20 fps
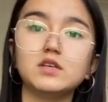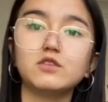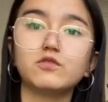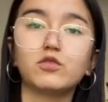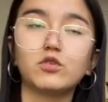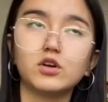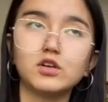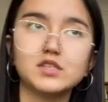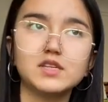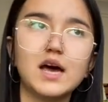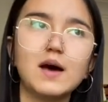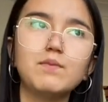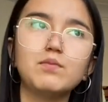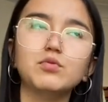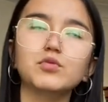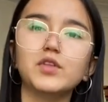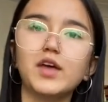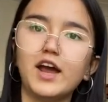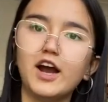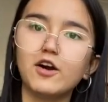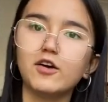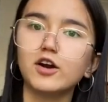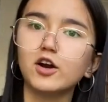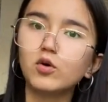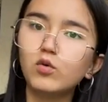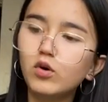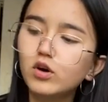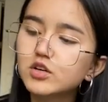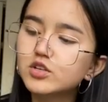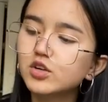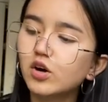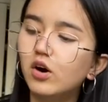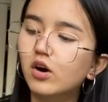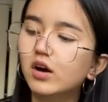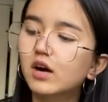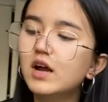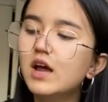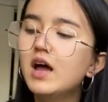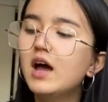for example, the Hairy Quandong,